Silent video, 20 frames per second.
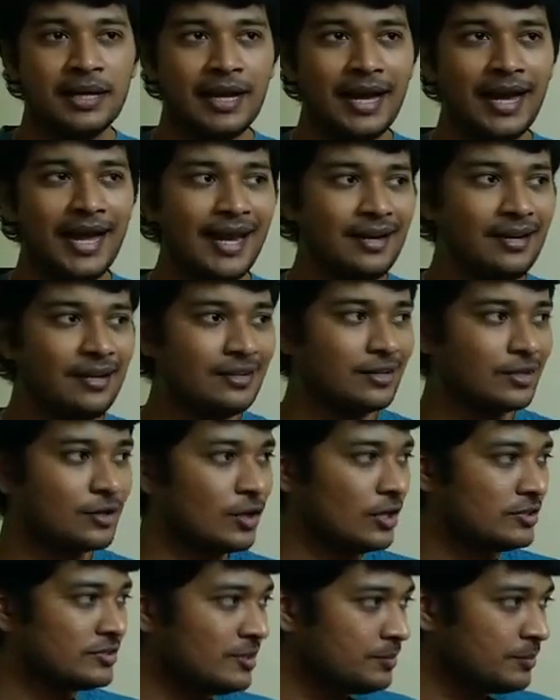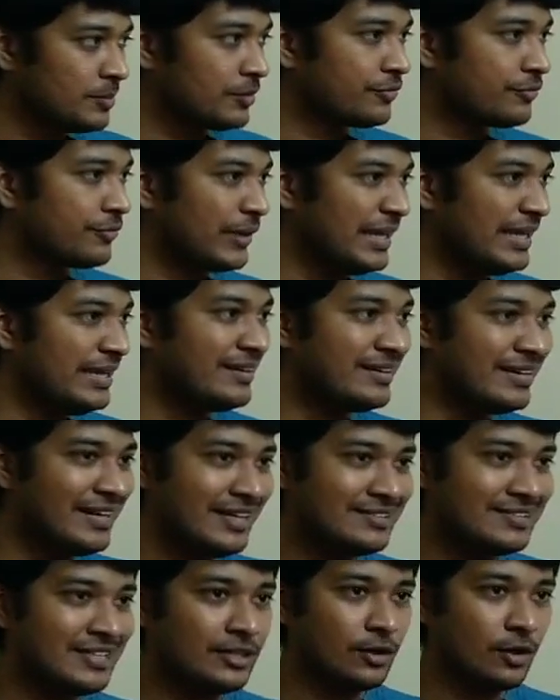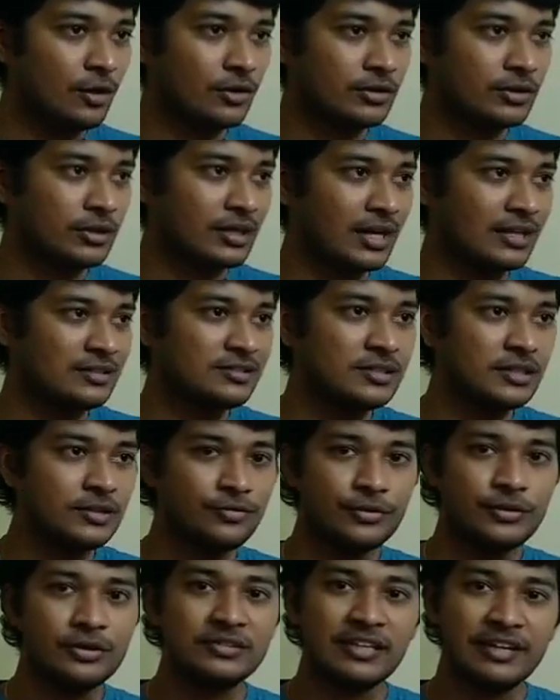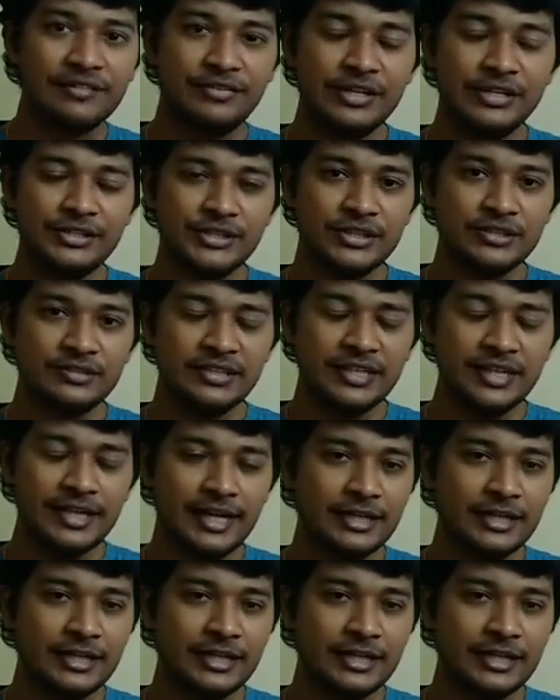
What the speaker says: And the concept of increasing, or the concern for this efficiency,